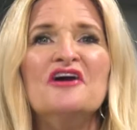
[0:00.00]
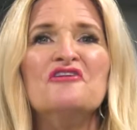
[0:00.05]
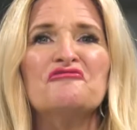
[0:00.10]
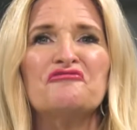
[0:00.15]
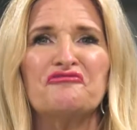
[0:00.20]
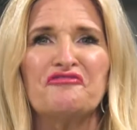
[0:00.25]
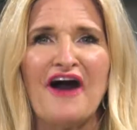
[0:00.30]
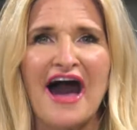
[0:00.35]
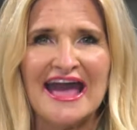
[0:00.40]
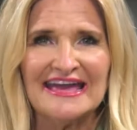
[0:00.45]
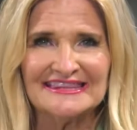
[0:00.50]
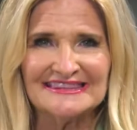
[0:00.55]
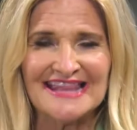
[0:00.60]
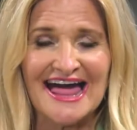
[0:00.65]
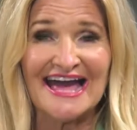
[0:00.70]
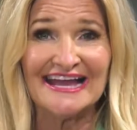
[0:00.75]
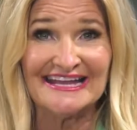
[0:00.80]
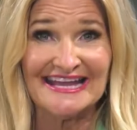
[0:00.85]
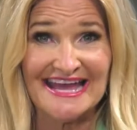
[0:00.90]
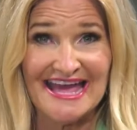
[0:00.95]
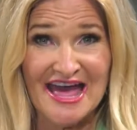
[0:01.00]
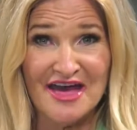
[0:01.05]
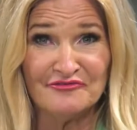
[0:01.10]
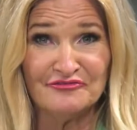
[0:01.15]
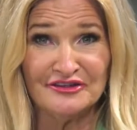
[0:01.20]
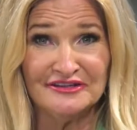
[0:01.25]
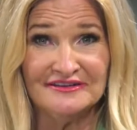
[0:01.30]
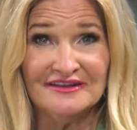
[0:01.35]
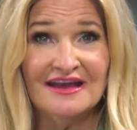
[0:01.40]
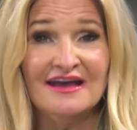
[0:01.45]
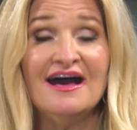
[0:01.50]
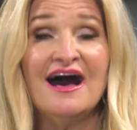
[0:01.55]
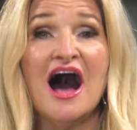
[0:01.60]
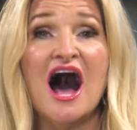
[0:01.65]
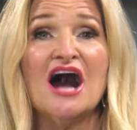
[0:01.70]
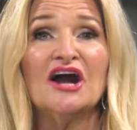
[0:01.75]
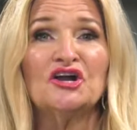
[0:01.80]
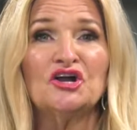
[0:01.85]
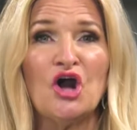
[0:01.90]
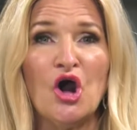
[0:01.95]
Fight Like Heaven,
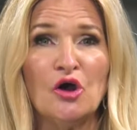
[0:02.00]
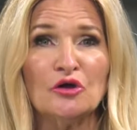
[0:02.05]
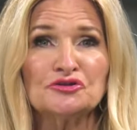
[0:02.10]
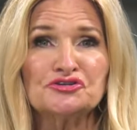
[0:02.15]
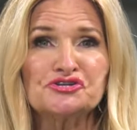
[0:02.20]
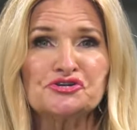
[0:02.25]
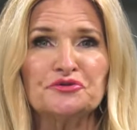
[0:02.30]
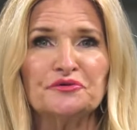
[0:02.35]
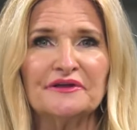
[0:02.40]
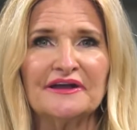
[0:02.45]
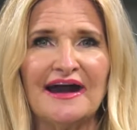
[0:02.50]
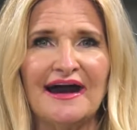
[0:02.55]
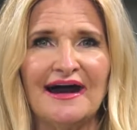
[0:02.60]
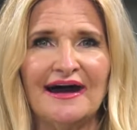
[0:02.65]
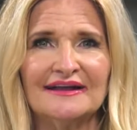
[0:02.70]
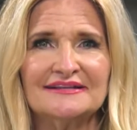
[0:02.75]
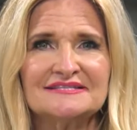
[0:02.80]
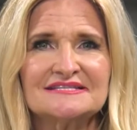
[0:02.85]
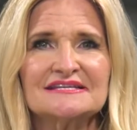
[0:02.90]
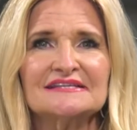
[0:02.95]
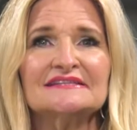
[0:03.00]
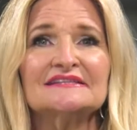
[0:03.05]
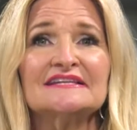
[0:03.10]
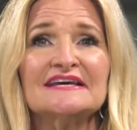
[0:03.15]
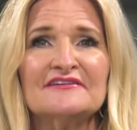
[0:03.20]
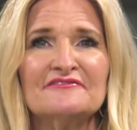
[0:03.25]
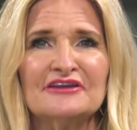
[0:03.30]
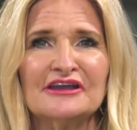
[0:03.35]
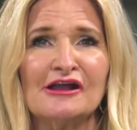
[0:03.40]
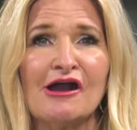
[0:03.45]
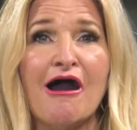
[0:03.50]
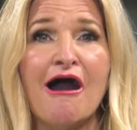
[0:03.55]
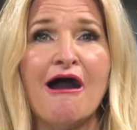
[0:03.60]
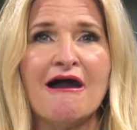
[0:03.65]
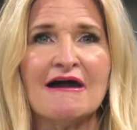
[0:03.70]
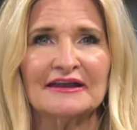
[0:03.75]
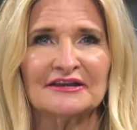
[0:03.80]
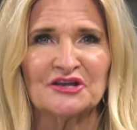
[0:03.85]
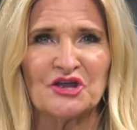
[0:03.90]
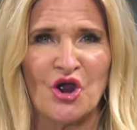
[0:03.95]
A Cultural Guide to Living
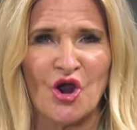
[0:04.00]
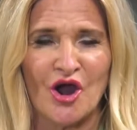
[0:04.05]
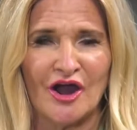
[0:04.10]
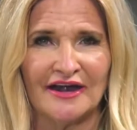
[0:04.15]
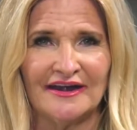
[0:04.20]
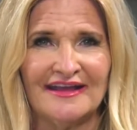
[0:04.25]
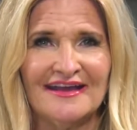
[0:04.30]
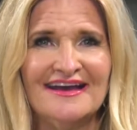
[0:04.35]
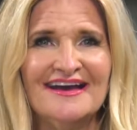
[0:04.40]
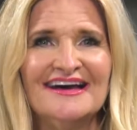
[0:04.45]
on Guard.